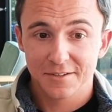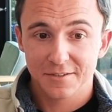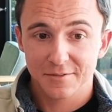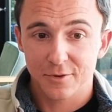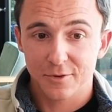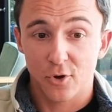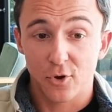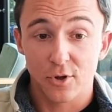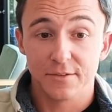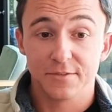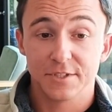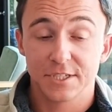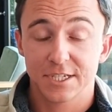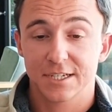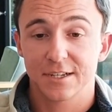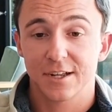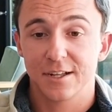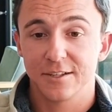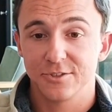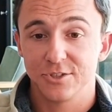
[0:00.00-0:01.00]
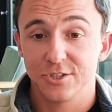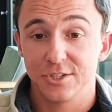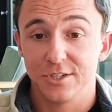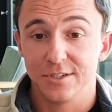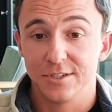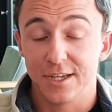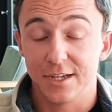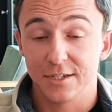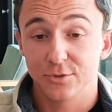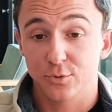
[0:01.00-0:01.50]
all of the technology
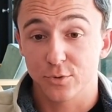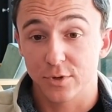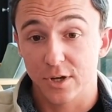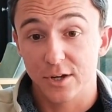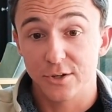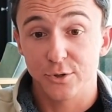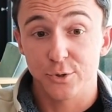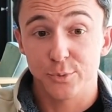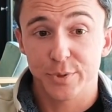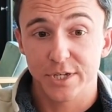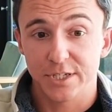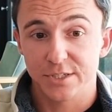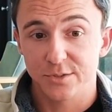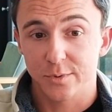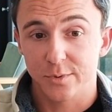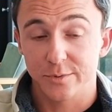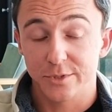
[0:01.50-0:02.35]
that sort of underpins what we